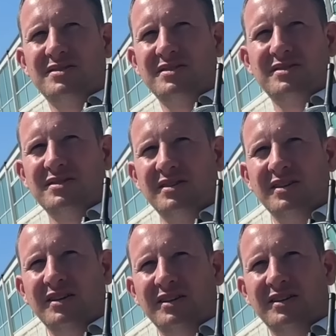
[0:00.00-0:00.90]
You're desperate
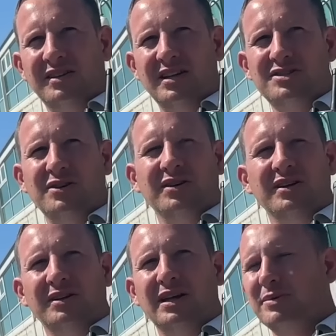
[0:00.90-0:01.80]
for ID. What are you talking
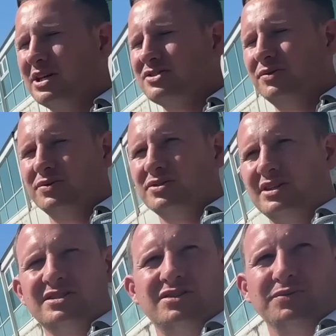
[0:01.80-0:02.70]
about? she not,
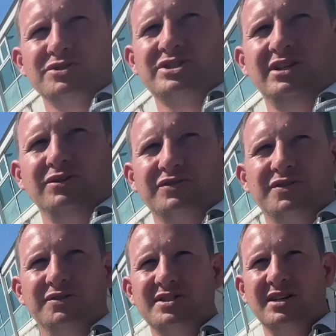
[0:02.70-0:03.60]
even she, she even
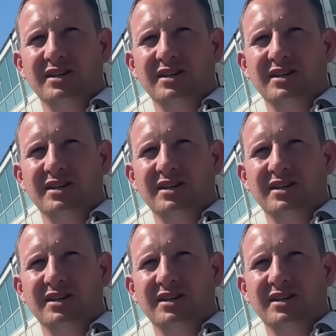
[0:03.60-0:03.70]
for, took that it?